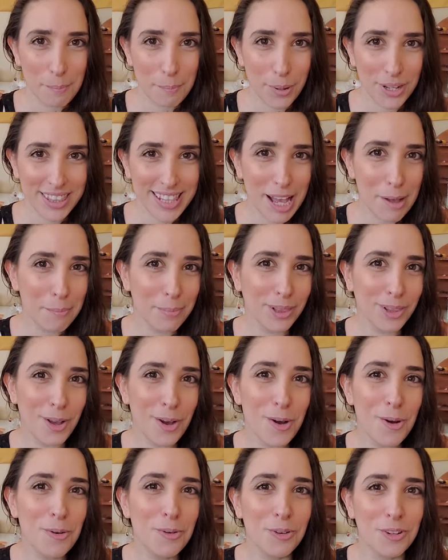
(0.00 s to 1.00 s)
Put that
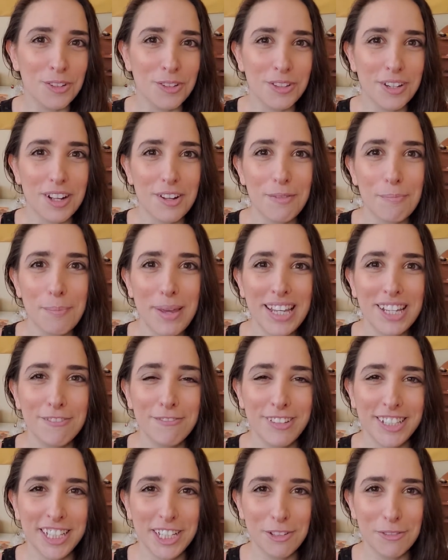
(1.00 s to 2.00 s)
below or make a
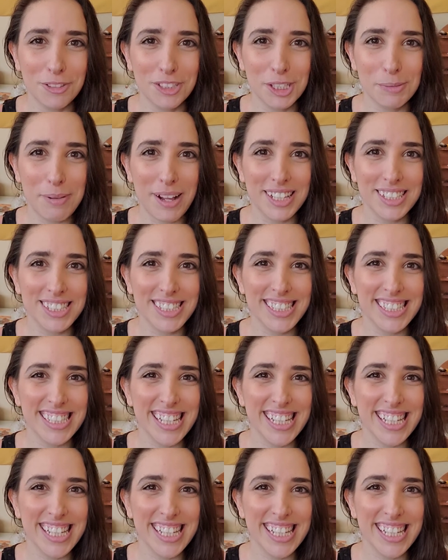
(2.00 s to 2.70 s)
video response.